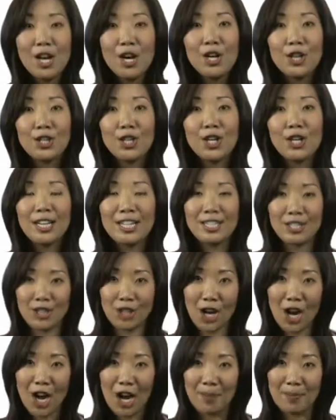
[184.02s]
A cookie's
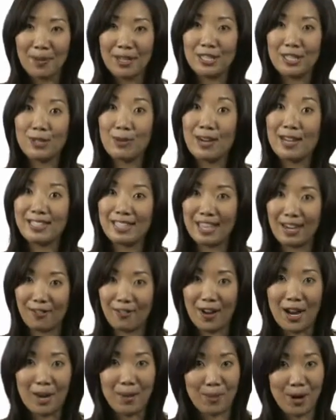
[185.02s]
job is to
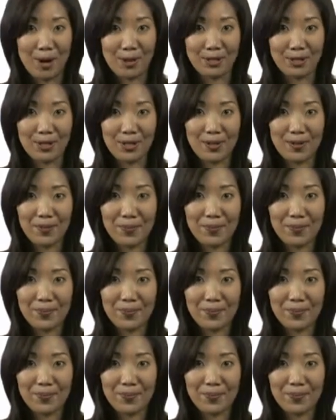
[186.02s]
identify a browser.